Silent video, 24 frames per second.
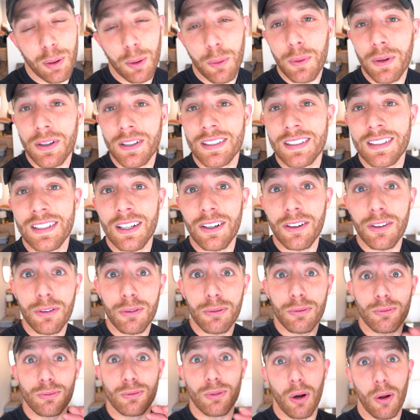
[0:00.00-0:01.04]
but we're
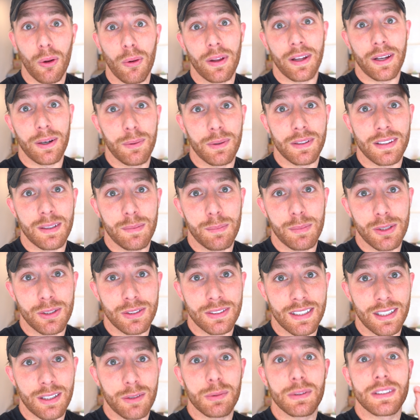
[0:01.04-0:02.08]
still rolling with the
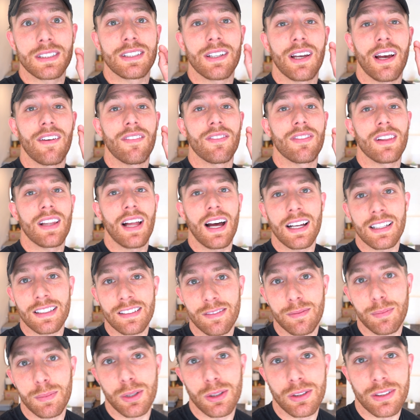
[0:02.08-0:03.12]
music. We still have
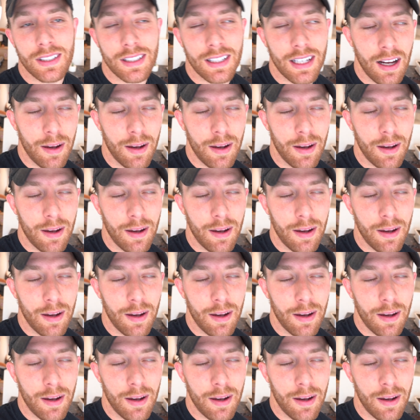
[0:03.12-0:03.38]
lots of music